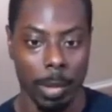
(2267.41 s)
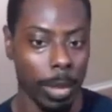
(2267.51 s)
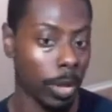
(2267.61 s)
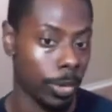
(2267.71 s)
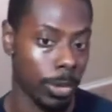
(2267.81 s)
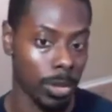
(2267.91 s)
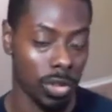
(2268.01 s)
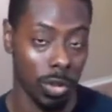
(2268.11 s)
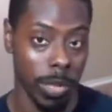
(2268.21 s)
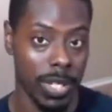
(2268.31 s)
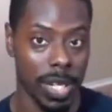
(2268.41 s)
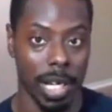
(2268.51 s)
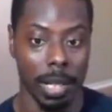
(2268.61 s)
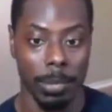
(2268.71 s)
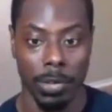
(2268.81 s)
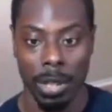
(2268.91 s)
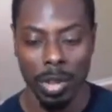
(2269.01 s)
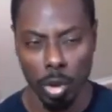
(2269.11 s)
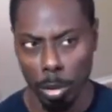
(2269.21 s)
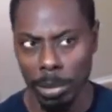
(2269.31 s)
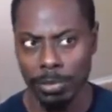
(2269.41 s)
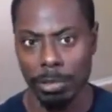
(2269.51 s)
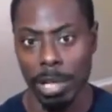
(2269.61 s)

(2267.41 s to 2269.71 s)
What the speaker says: and we go through those 3 times, normally